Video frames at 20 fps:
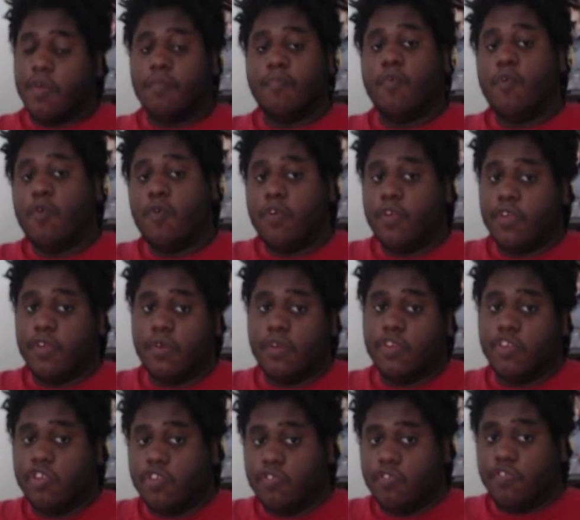Or you
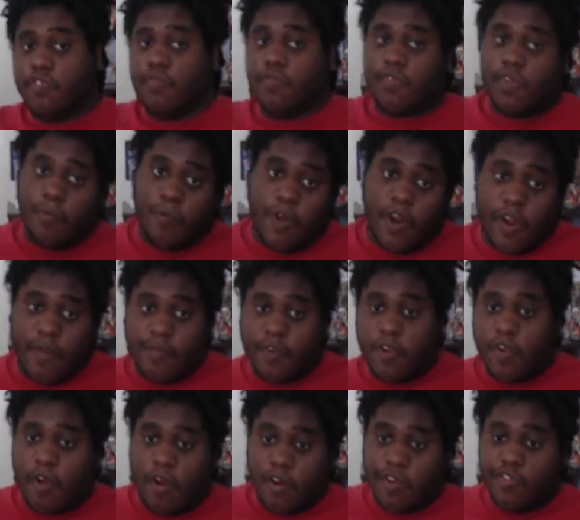can just use whatever
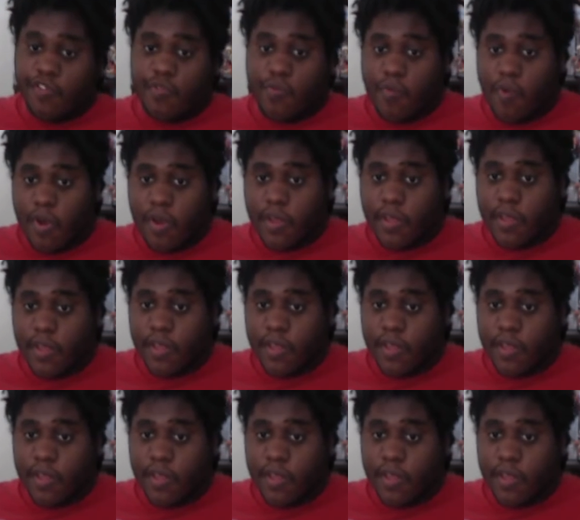cards you want